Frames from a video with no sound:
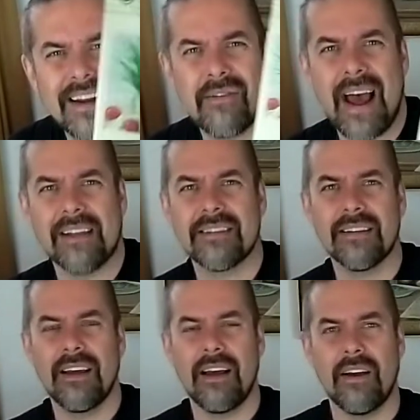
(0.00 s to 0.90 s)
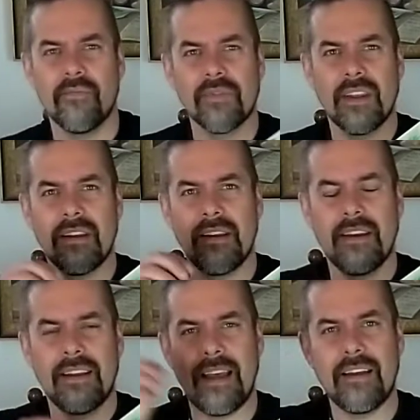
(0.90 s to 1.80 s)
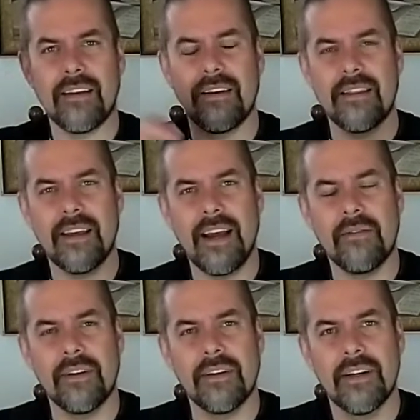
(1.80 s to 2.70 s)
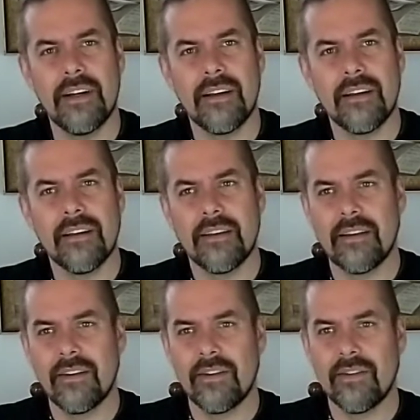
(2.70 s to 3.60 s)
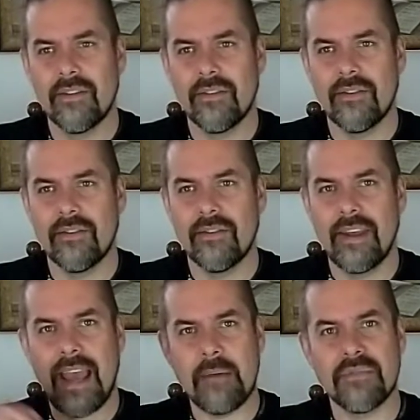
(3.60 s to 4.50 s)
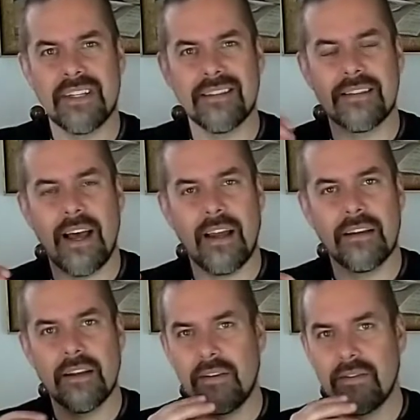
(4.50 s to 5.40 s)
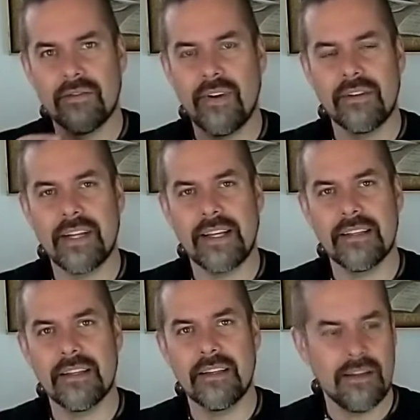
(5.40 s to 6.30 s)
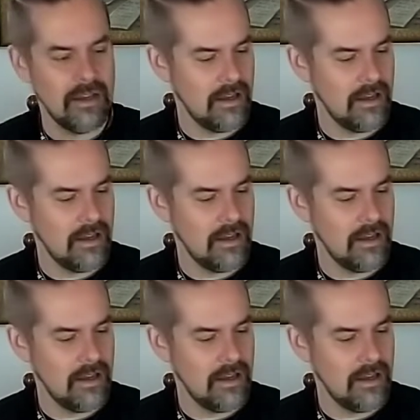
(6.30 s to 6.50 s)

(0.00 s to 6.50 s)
like grass. And they have they're empty inside, and it's very tasty.